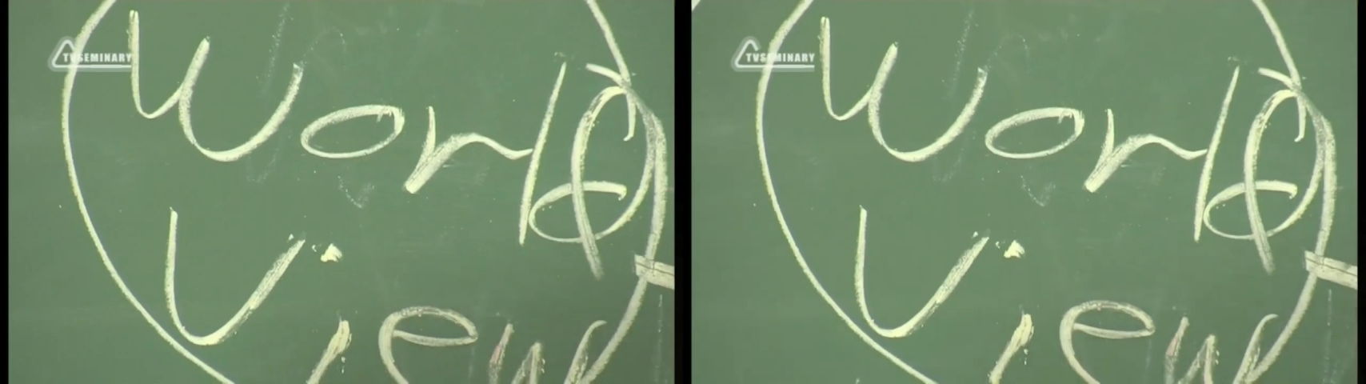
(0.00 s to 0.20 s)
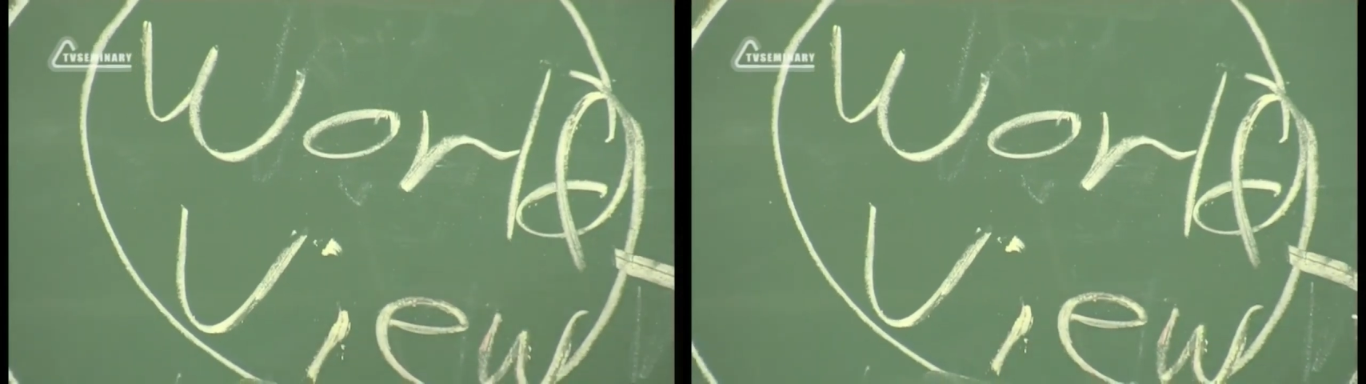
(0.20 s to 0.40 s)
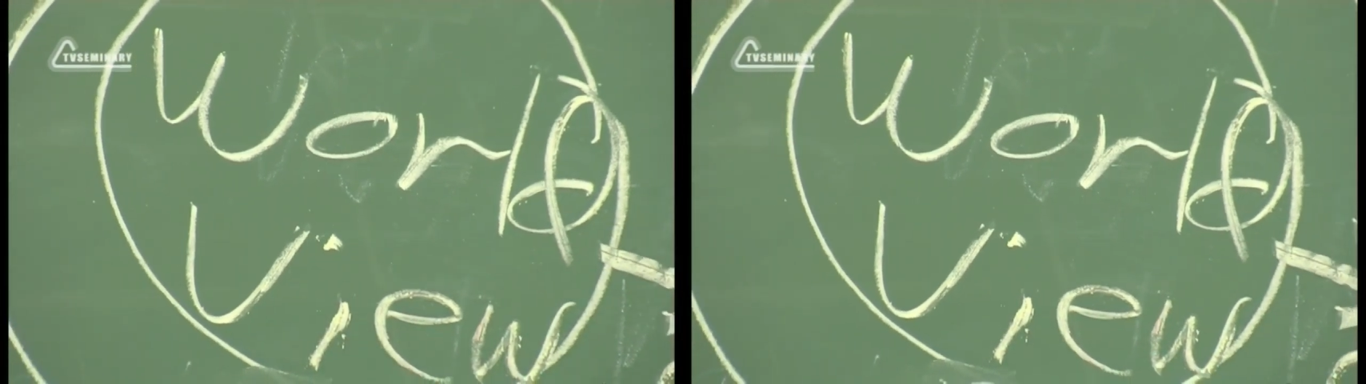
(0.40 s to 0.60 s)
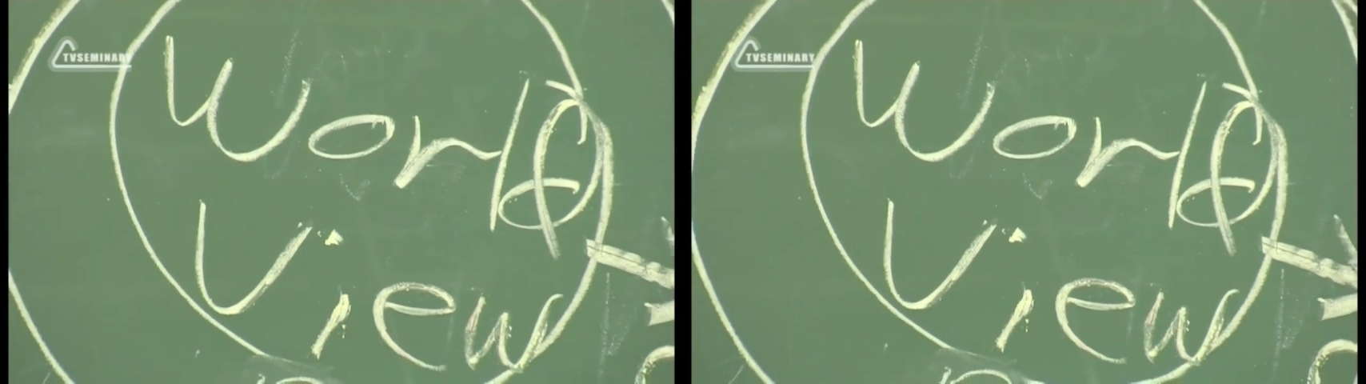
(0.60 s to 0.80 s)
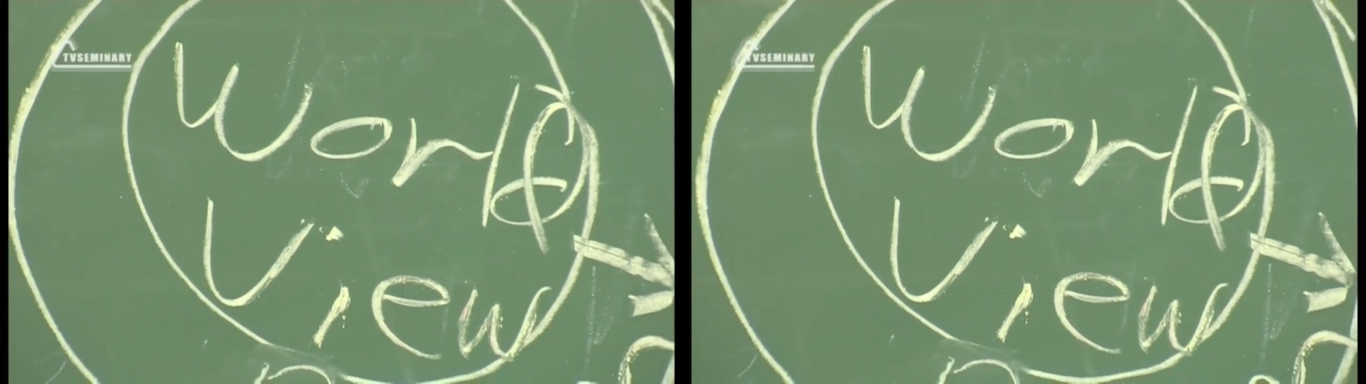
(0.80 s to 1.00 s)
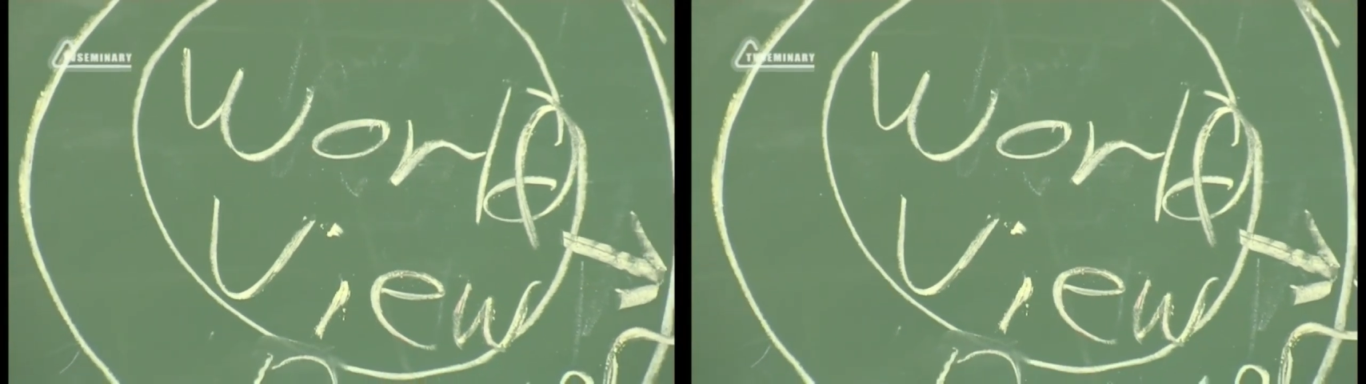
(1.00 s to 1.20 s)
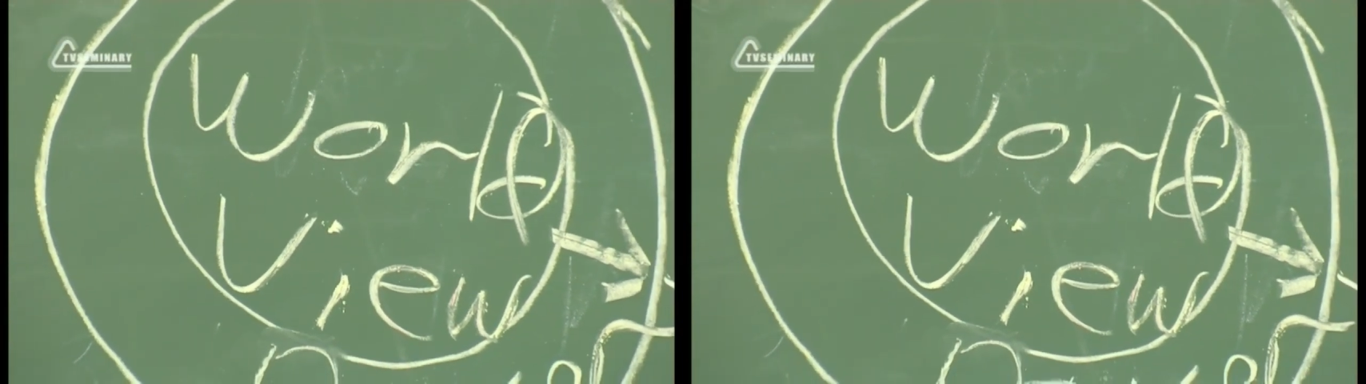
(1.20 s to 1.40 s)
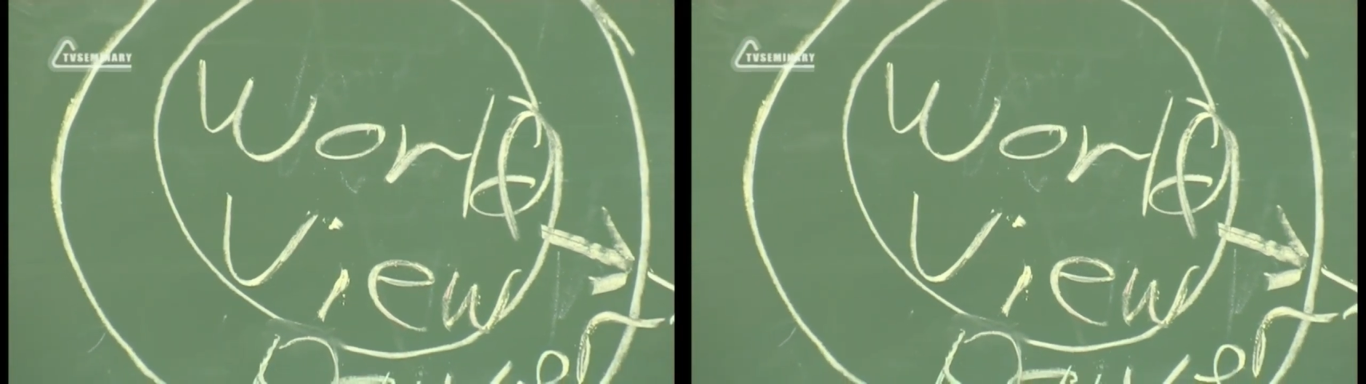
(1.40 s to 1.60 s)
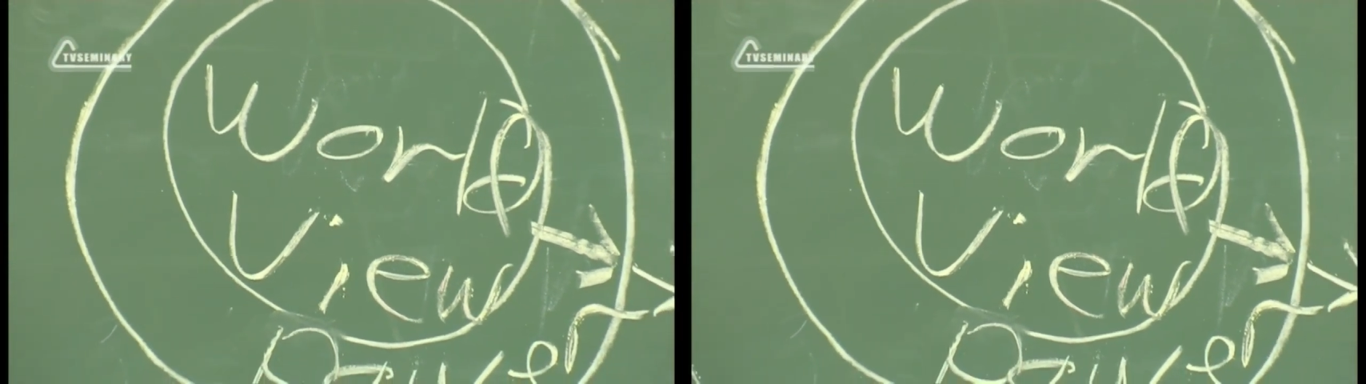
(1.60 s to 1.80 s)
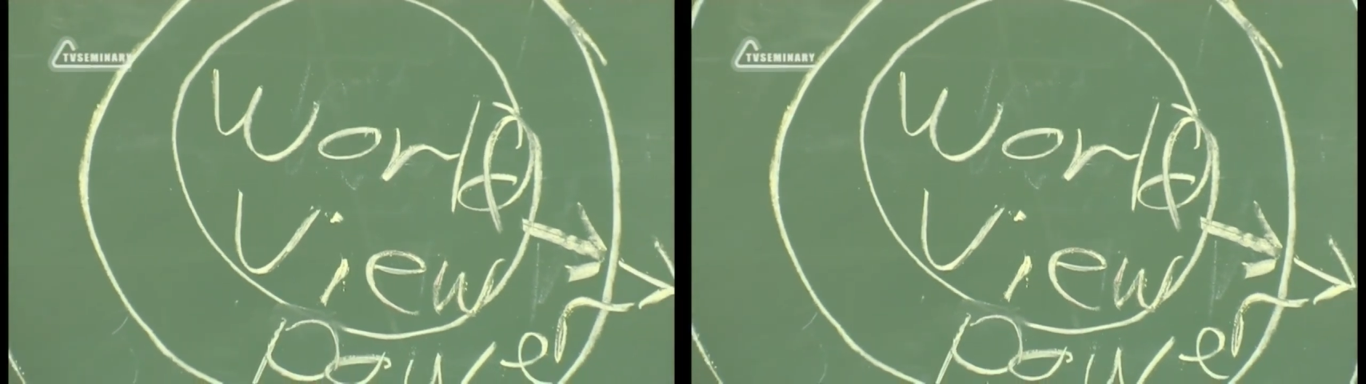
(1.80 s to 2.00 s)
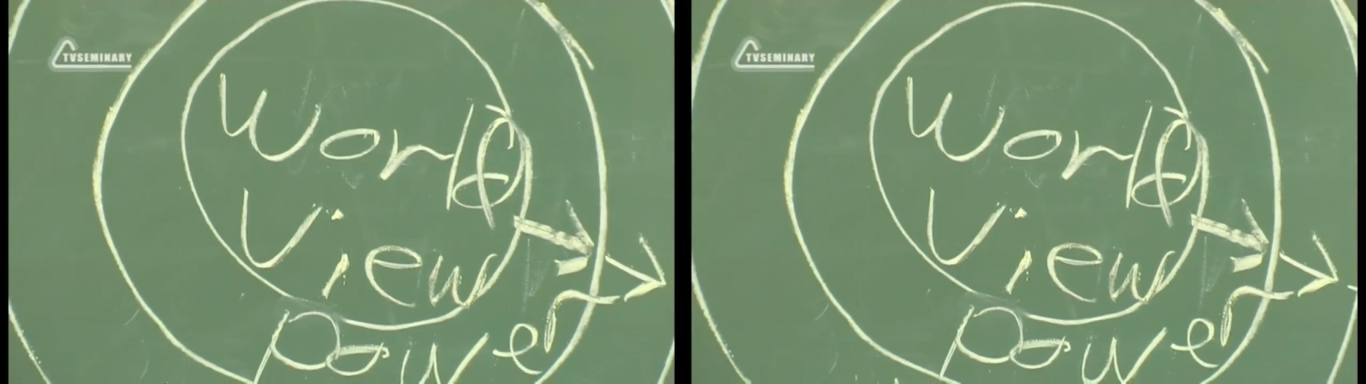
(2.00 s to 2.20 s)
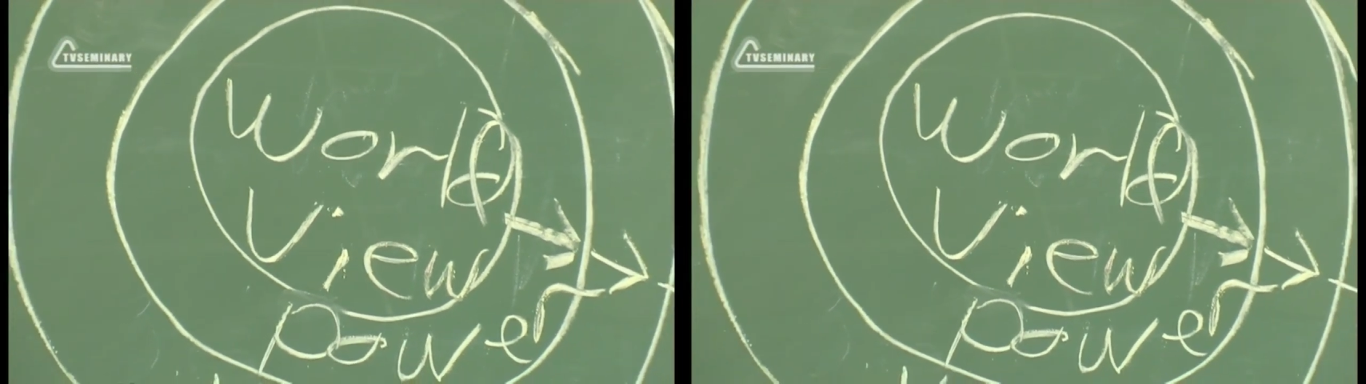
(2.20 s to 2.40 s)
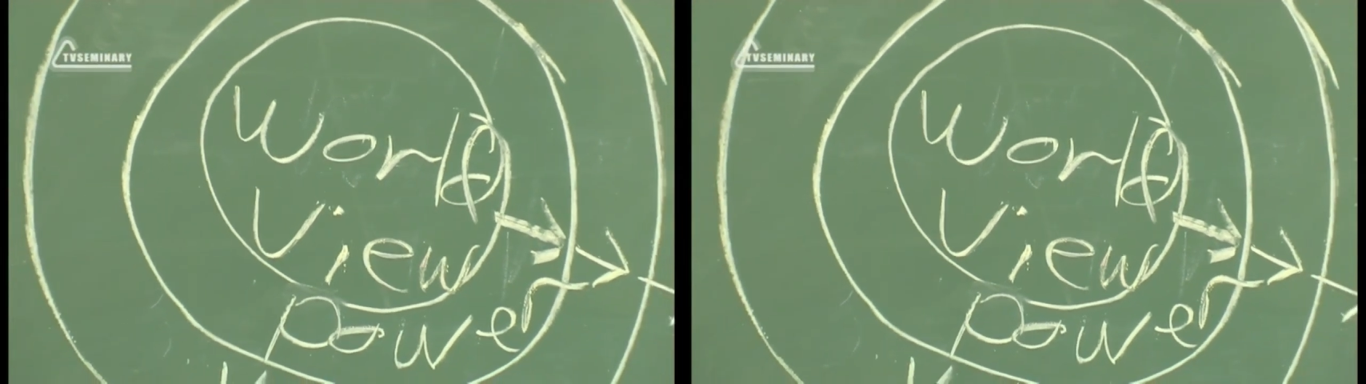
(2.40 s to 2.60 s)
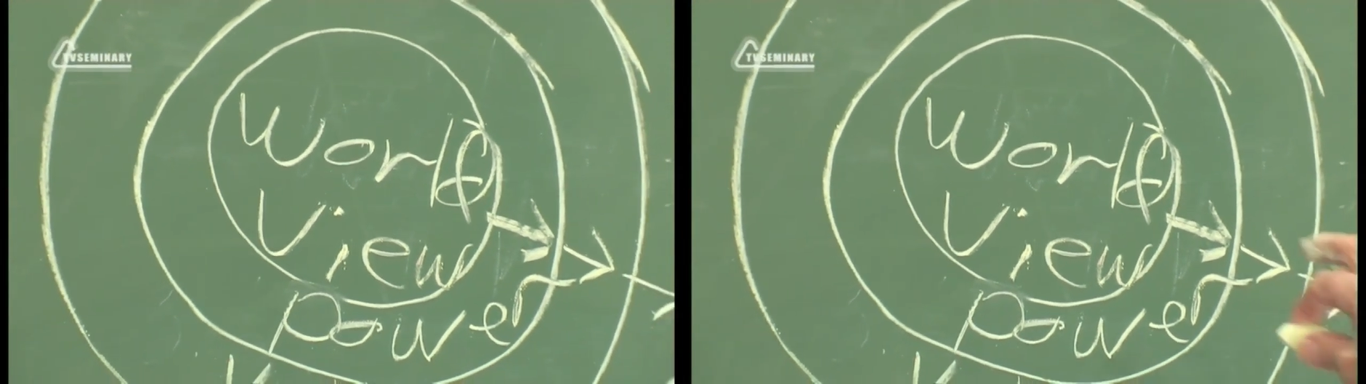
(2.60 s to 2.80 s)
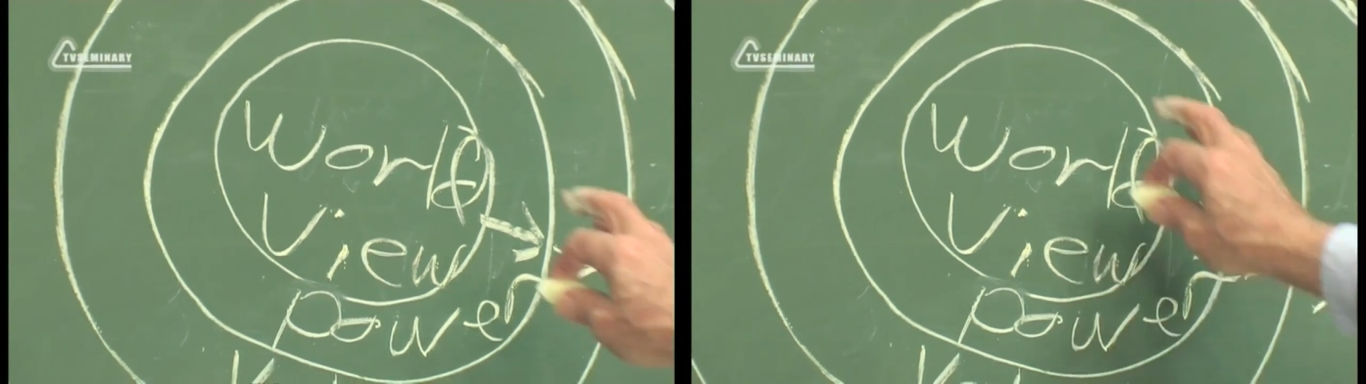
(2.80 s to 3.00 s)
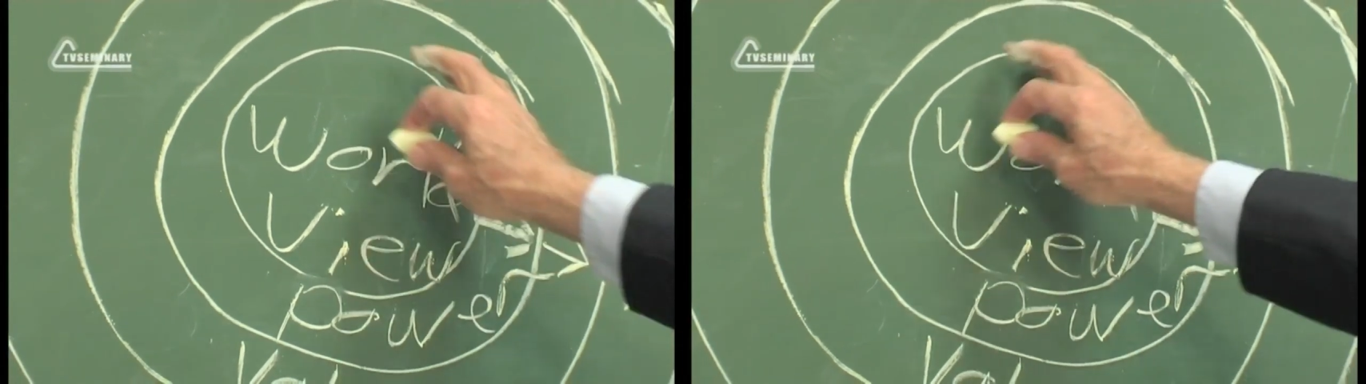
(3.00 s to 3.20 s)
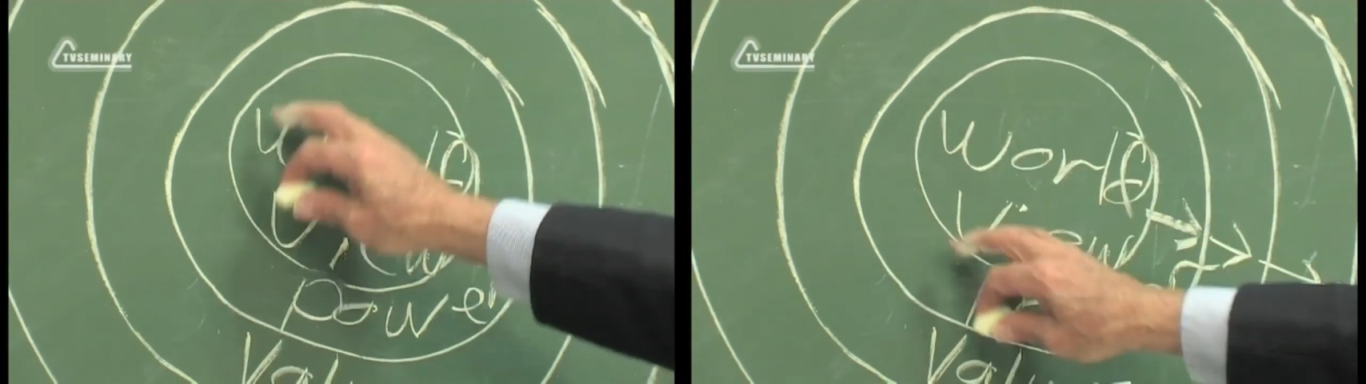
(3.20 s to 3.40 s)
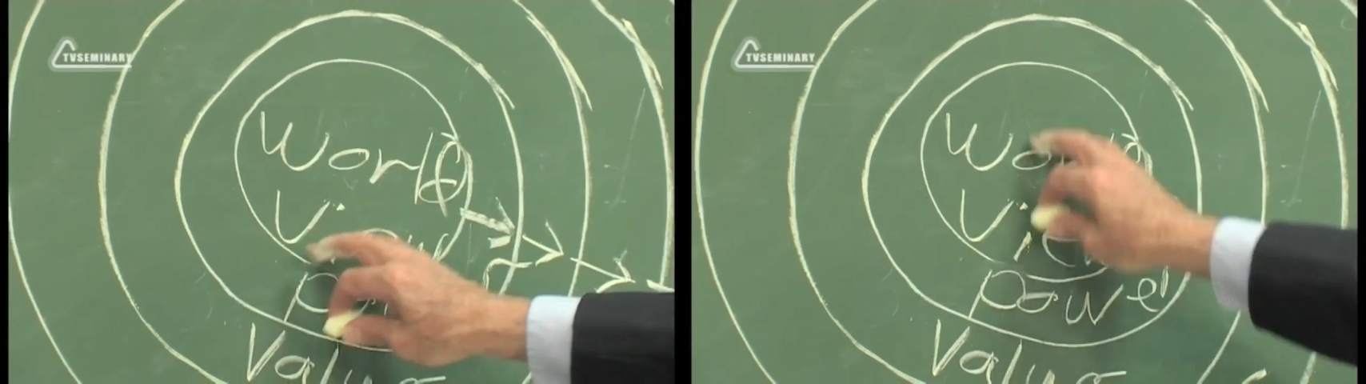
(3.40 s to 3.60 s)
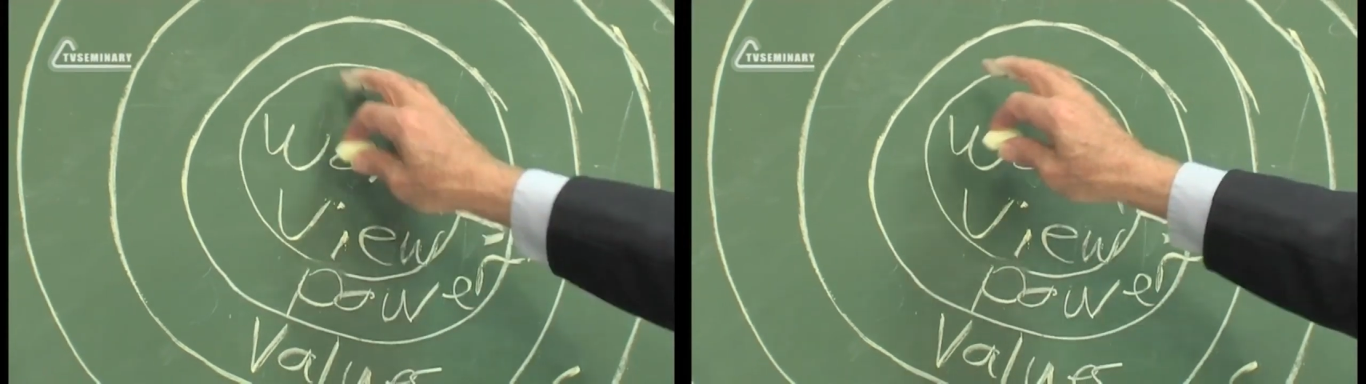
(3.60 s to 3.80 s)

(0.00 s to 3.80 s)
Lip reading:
[unreadable: no face in view]